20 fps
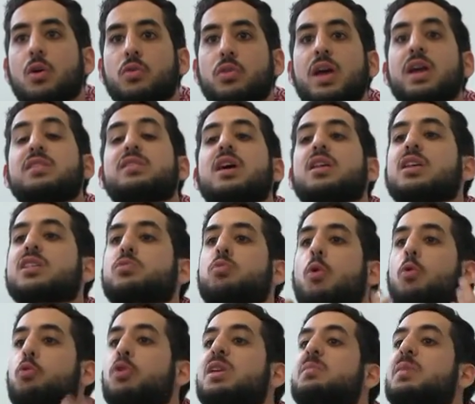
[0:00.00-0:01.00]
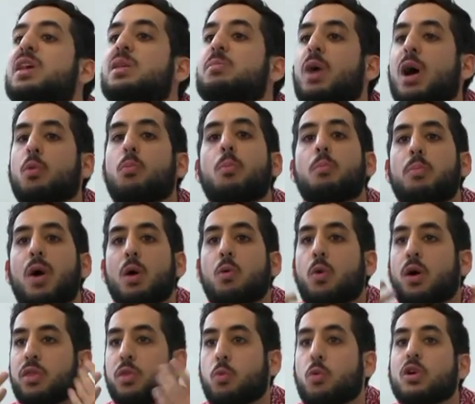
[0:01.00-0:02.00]
they tell us what we mean by
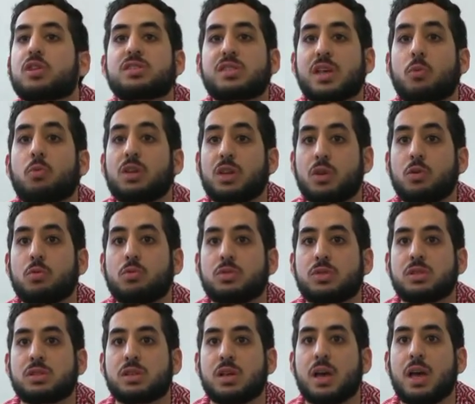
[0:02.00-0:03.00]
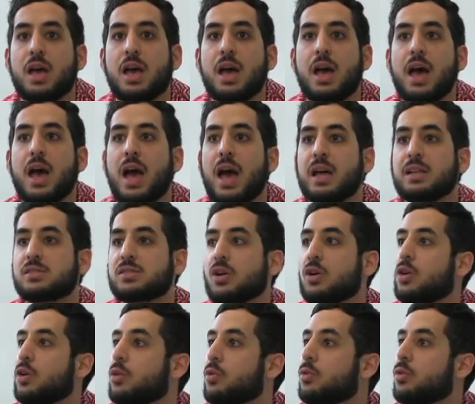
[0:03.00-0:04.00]
what the words that we use. And
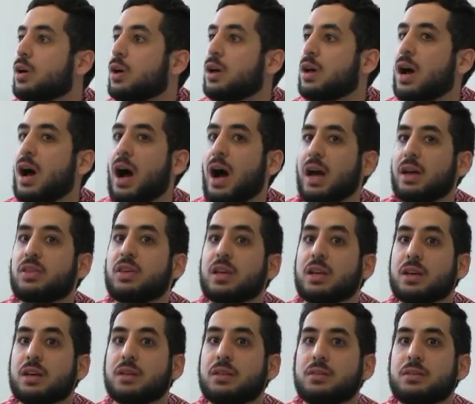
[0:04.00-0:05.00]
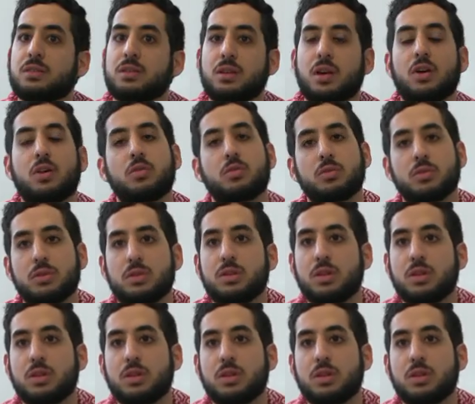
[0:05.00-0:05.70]
so I think, we're